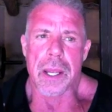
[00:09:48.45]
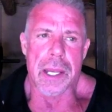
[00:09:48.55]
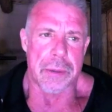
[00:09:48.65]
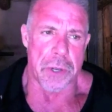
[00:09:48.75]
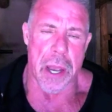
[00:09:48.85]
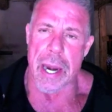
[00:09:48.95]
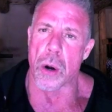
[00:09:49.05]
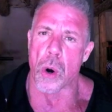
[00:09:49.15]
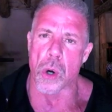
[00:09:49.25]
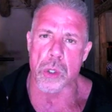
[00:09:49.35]
if you had a
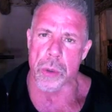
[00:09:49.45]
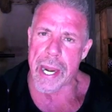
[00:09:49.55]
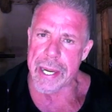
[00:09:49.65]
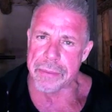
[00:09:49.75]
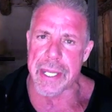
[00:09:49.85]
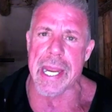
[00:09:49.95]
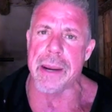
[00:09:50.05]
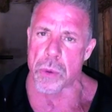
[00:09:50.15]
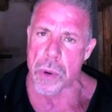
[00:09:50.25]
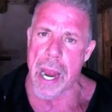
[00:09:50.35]
whole creative
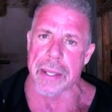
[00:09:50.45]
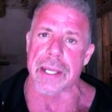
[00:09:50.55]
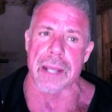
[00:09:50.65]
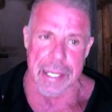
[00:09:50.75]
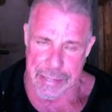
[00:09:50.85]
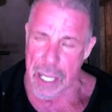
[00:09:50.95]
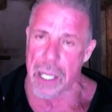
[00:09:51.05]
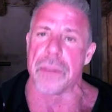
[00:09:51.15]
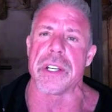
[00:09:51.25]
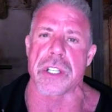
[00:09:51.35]
team around it like
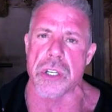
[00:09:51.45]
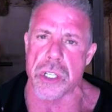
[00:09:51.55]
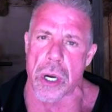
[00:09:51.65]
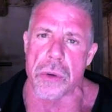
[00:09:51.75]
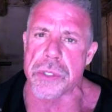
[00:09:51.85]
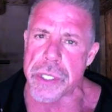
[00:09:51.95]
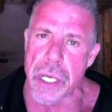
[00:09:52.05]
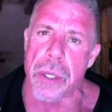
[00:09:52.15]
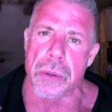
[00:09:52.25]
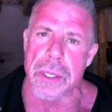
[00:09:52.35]
television shows
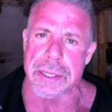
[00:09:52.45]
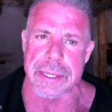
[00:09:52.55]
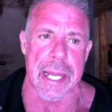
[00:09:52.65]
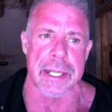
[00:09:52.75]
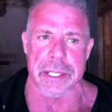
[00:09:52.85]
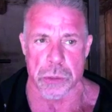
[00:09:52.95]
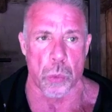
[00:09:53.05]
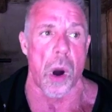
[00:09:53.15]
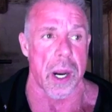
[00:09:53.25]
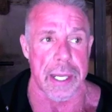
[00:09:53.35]
do, instead of just
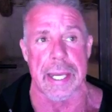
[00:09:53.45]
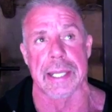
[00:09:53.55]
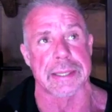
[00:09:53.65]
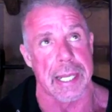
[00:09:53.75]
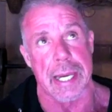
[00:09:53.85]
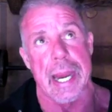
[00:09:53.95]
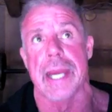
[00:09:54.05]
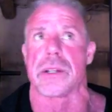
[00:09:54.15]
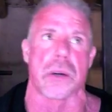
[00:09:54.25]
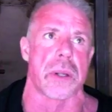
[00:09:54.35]
walking in and saying, hey,
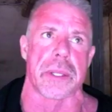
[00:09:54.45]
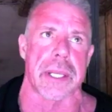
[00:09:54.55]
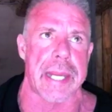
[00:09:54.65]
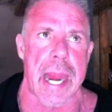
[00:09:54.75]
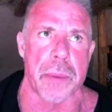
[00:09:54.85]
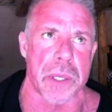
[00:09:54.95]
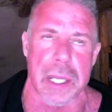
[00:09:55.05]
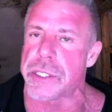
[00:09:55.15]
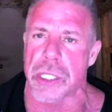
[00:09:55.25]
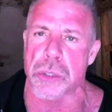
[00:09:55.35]
turn on the camera,
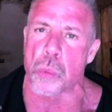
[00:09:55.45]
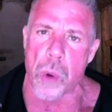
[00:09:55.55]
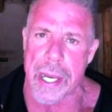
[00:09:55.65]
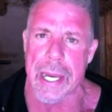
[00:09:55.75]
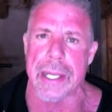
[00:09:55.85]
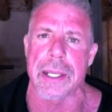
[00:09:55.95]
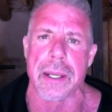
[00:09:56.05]
let's just wing it.